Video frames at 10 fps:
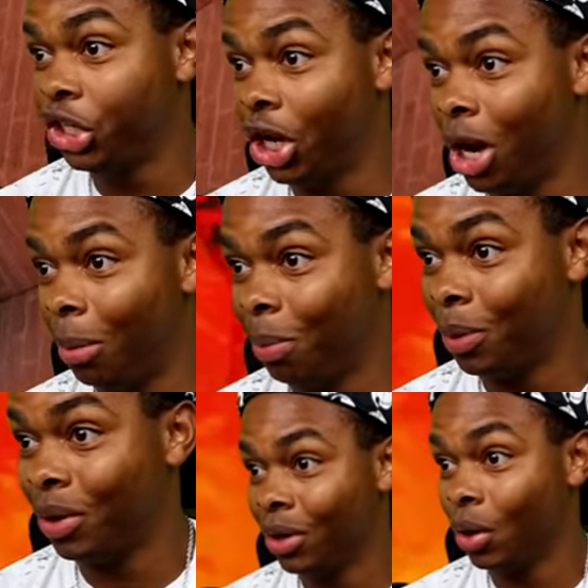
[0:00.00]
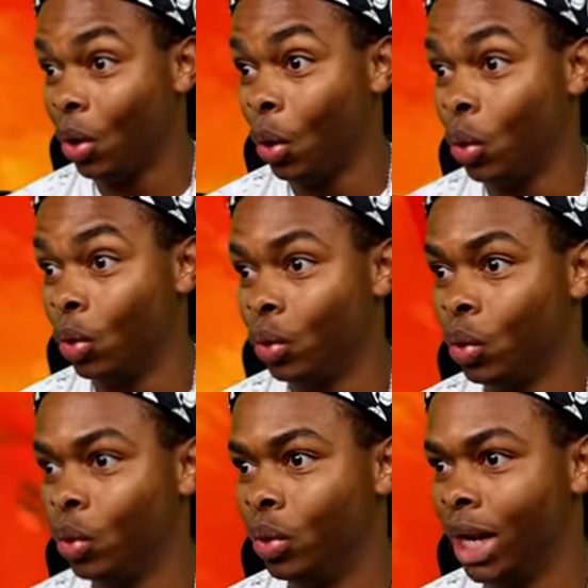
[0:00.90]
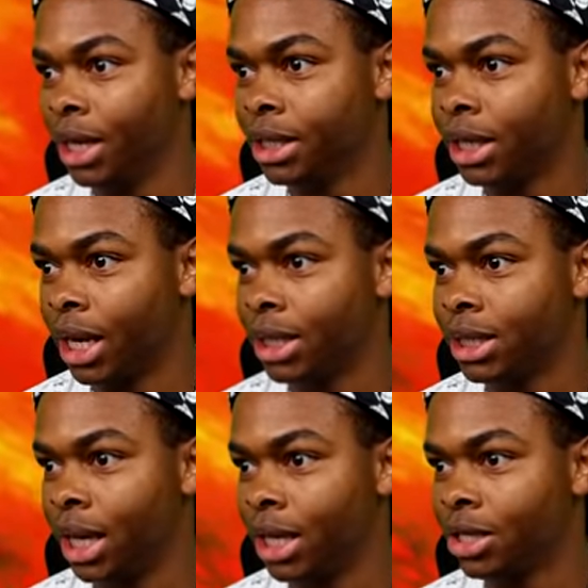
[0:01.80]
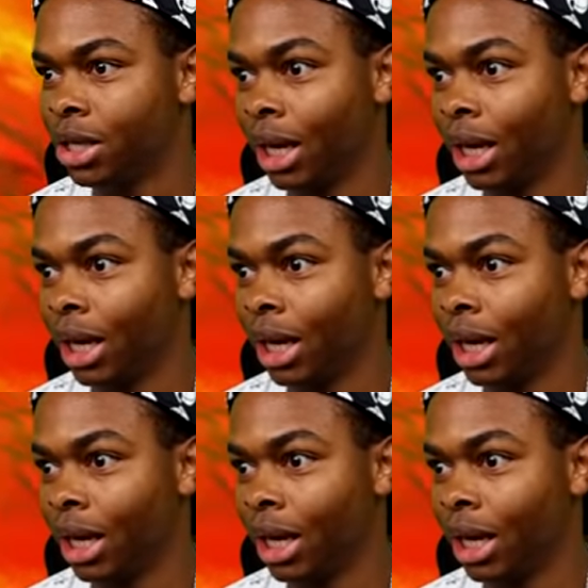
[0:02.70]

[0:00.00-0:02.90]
Jump. Oh, ooh, nice, nice, nice.